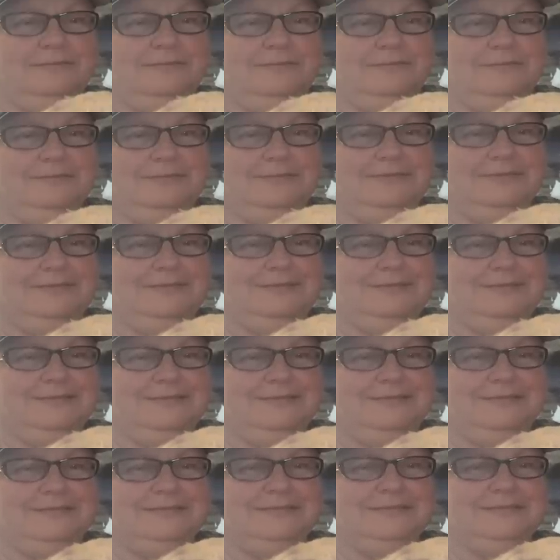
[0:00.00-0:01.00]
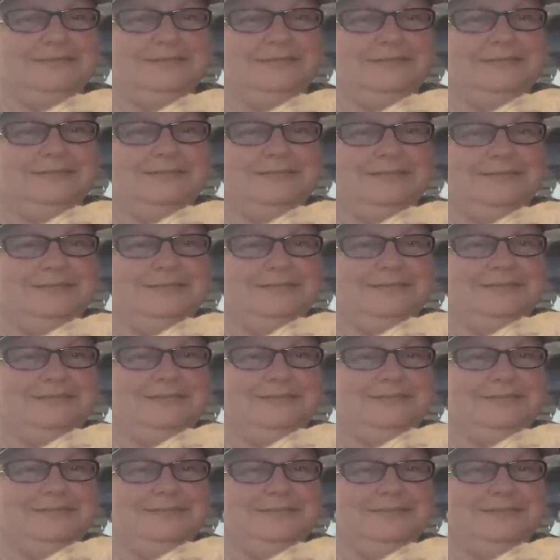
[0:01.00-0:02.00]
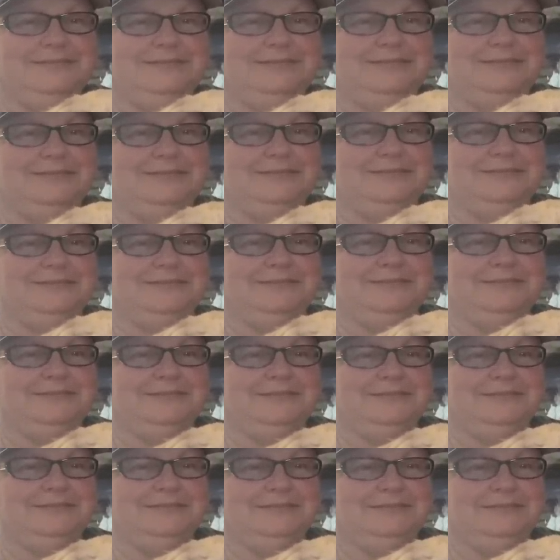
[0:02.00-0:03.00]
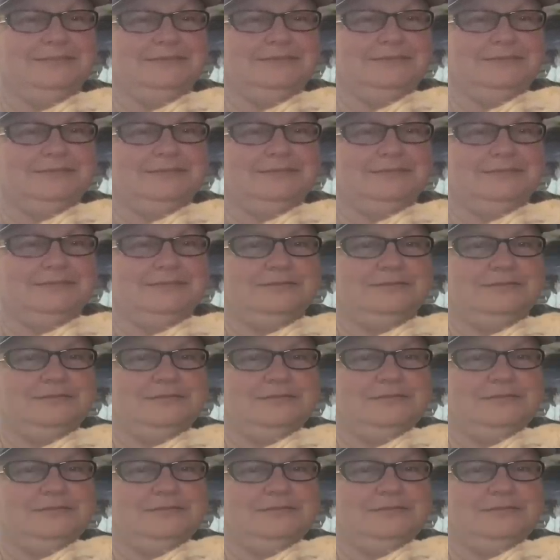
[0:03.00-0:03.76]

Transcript: The person shown says nothing.